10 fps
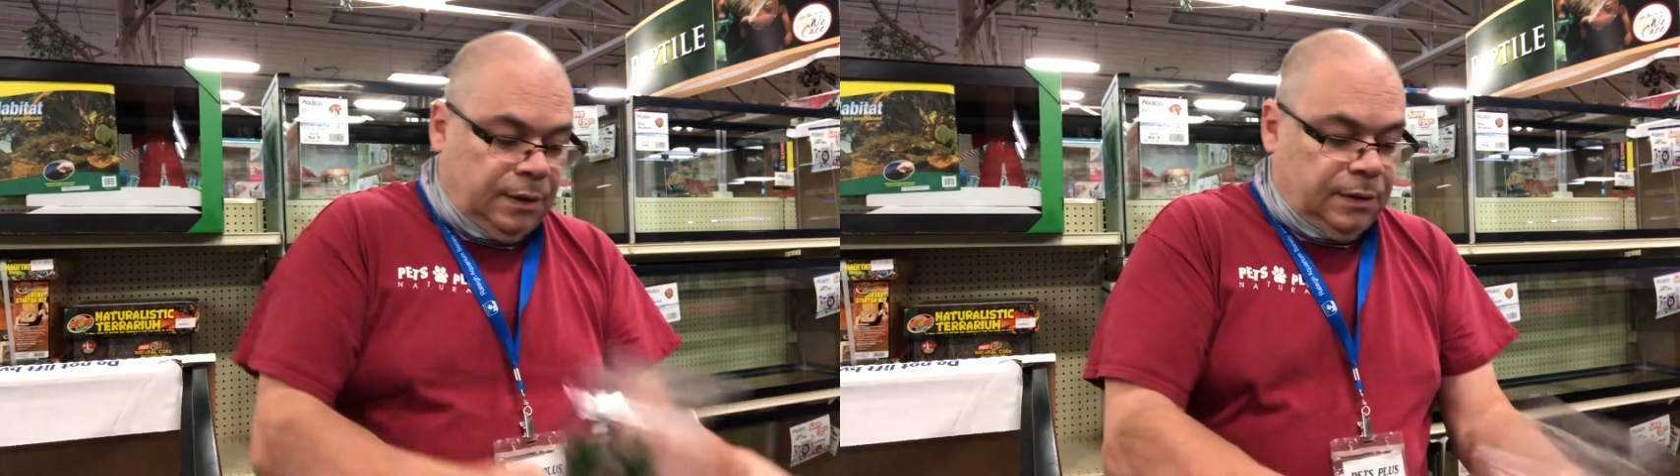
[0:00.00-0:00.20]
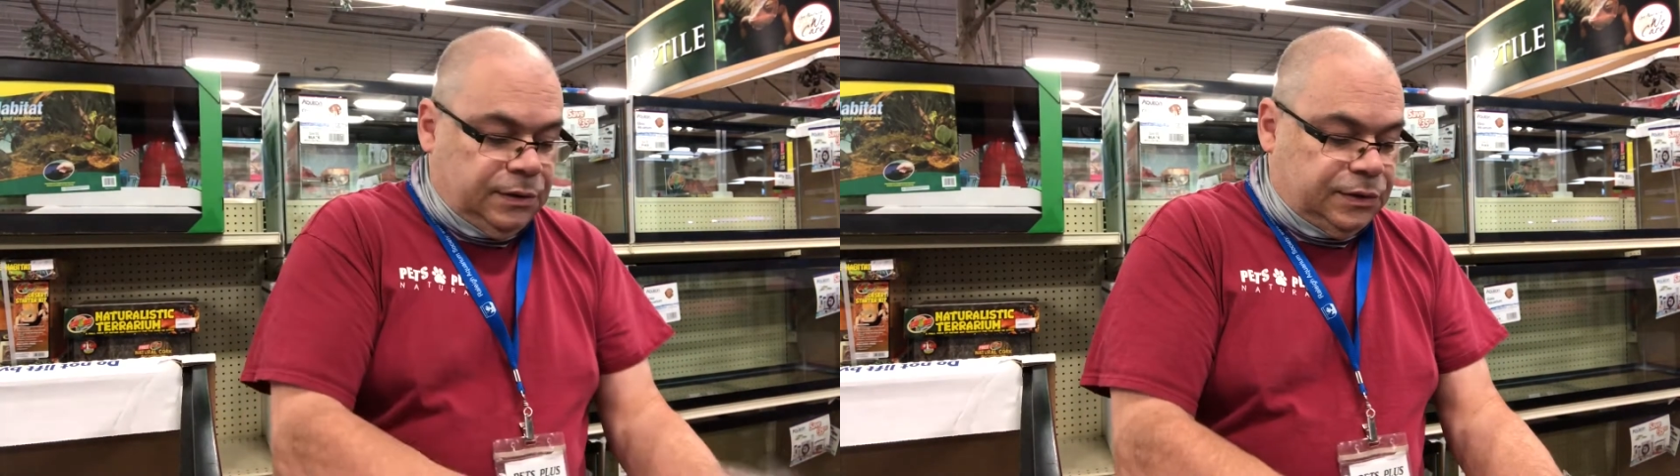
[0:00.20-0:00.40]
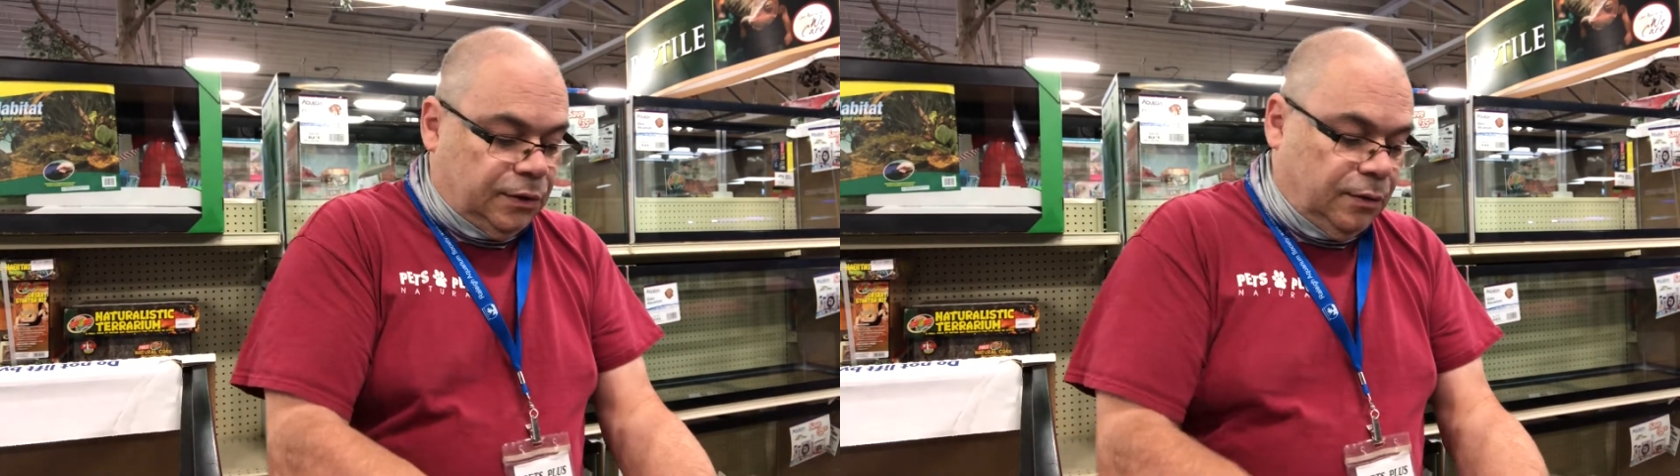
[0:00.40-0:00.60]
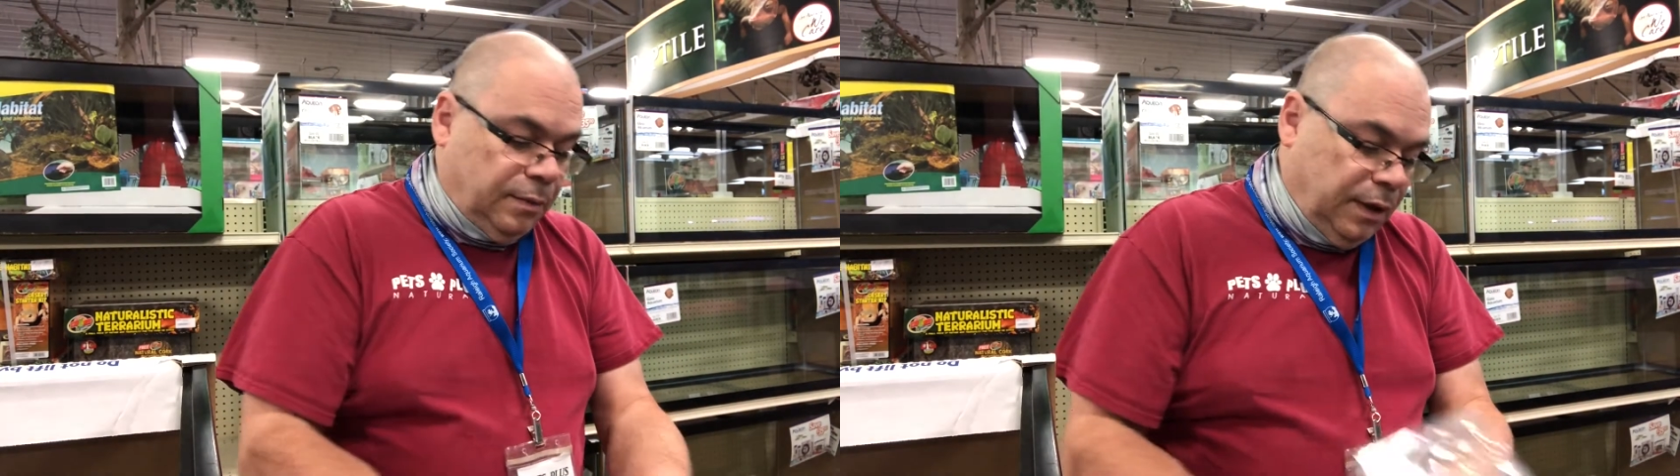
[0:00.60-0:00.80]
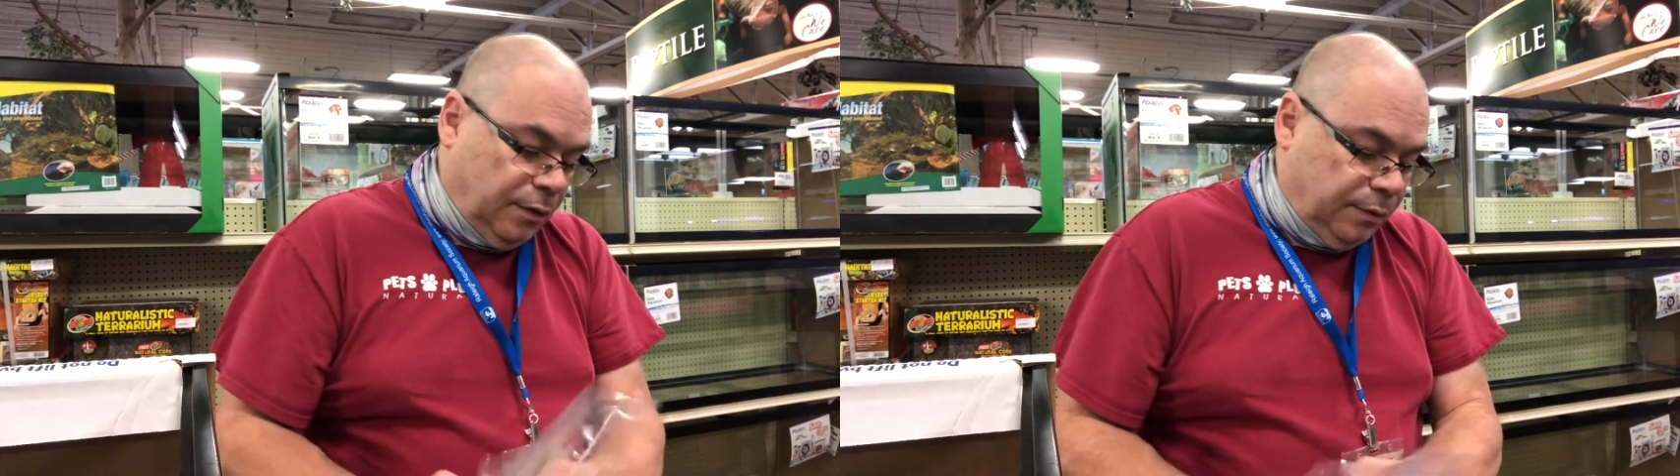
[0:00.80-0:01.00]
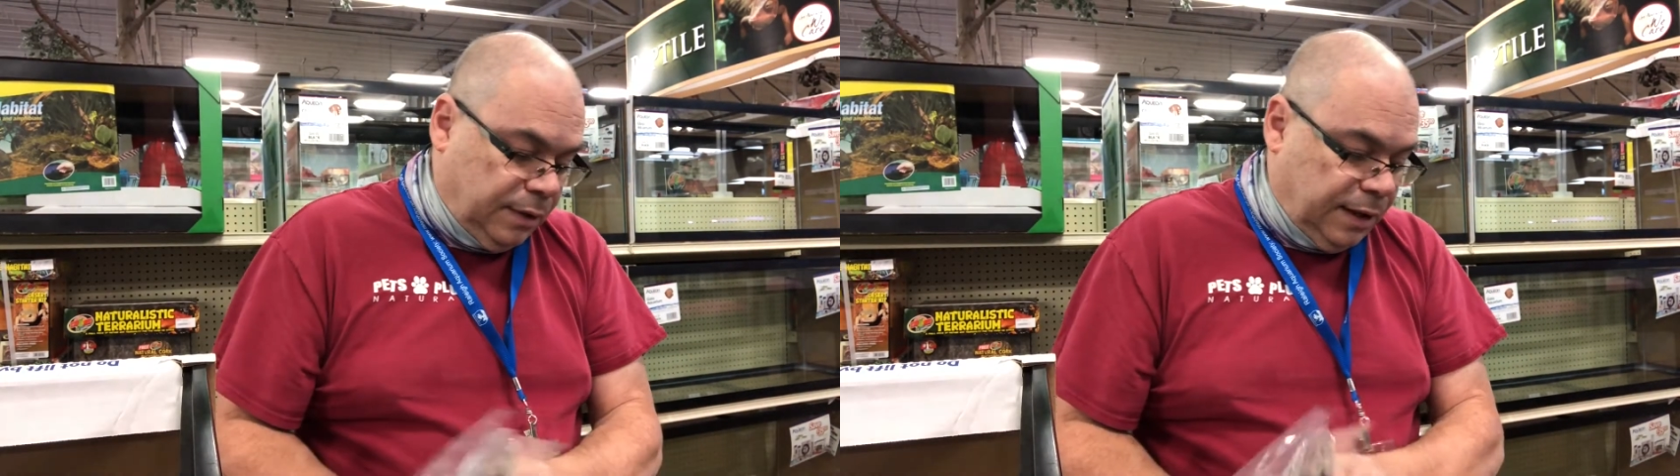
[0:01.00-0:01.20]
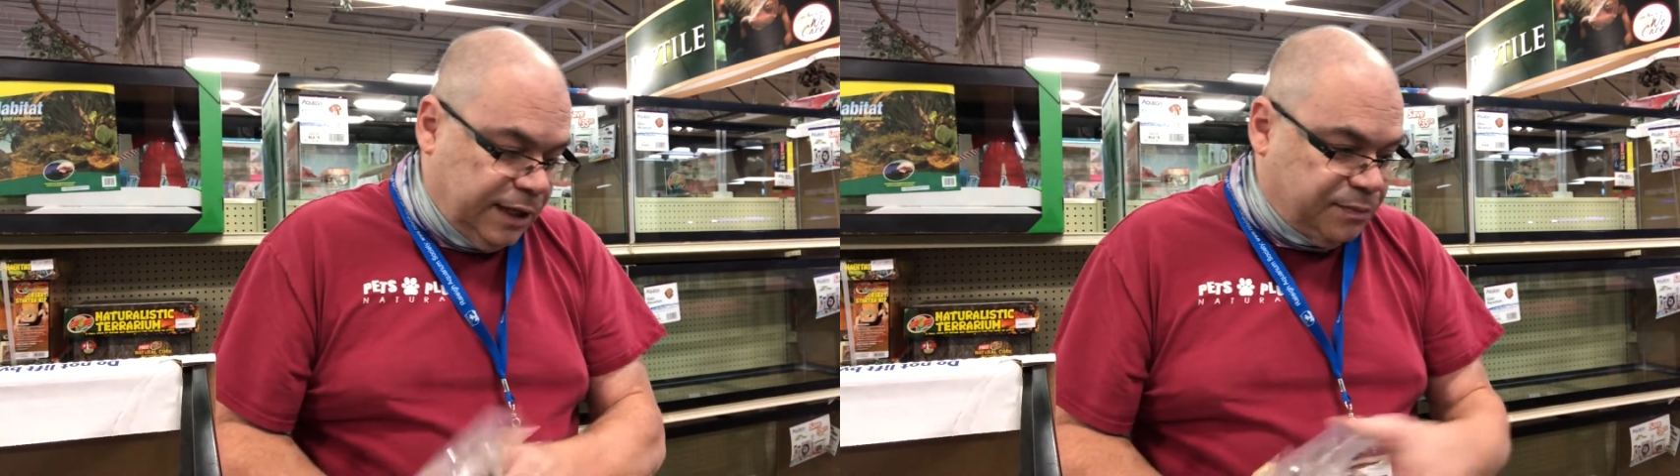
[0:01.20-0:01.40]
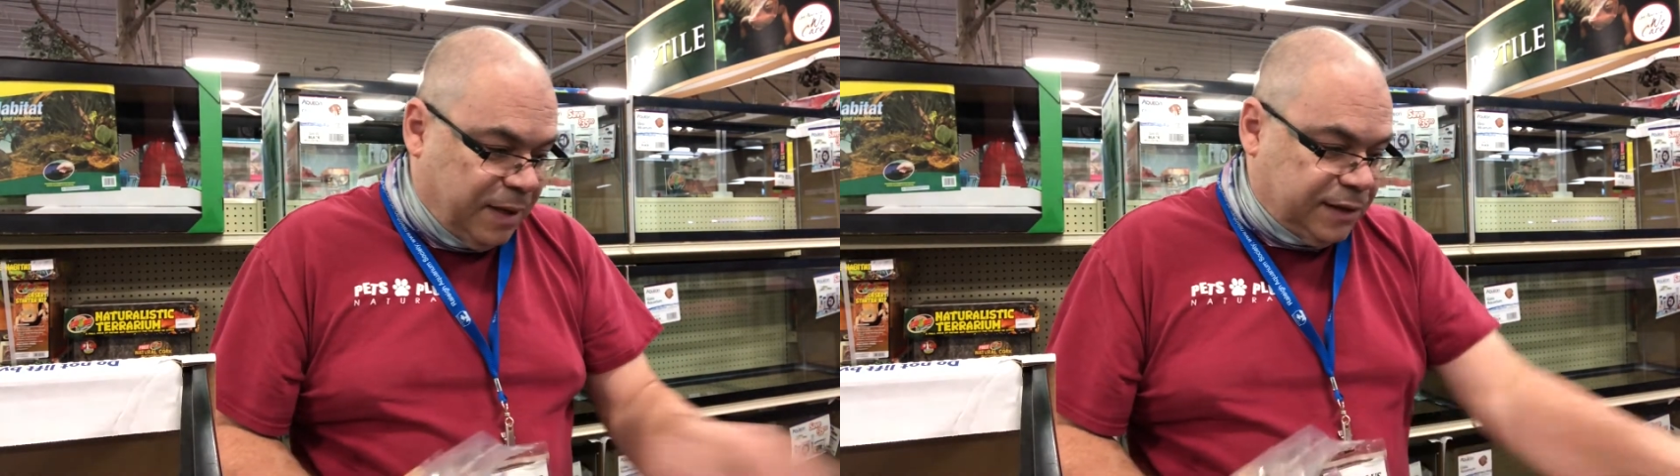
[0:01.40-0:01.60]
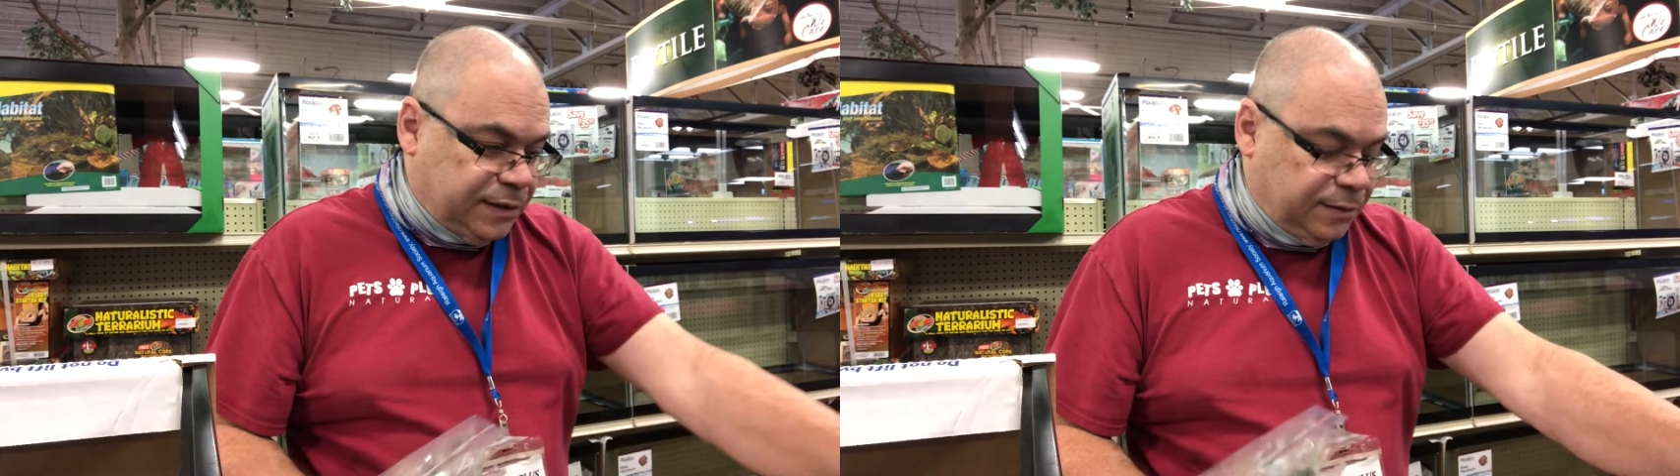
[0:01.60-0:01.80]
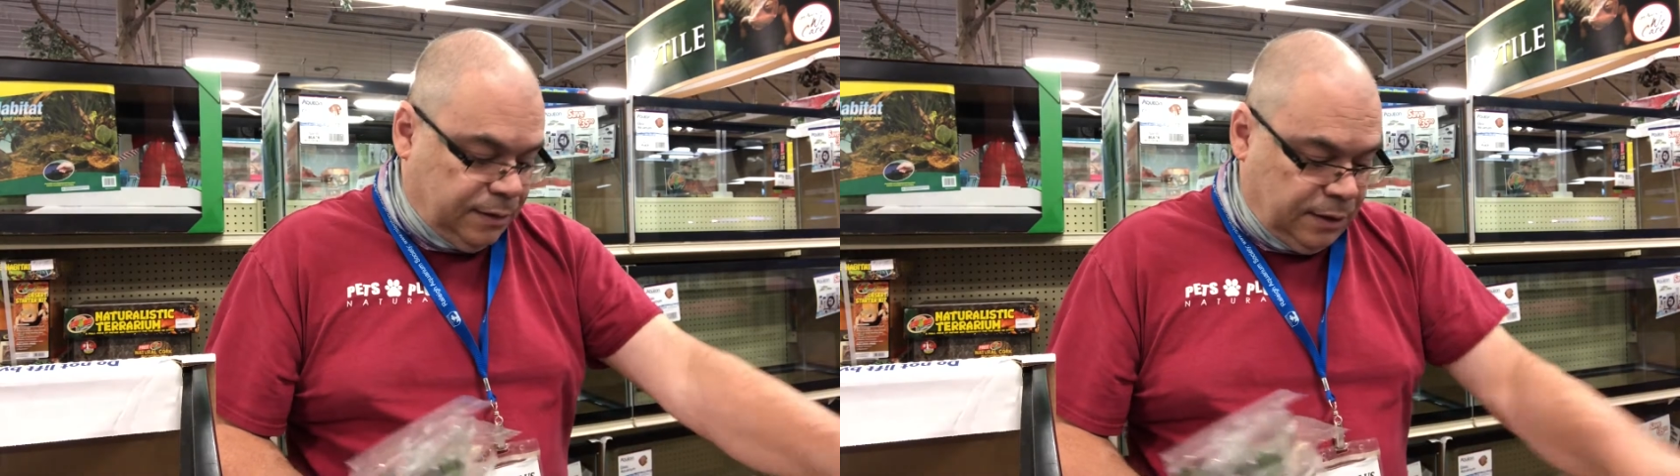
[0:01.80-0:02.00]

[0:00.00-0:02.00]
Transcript: So, nice mix.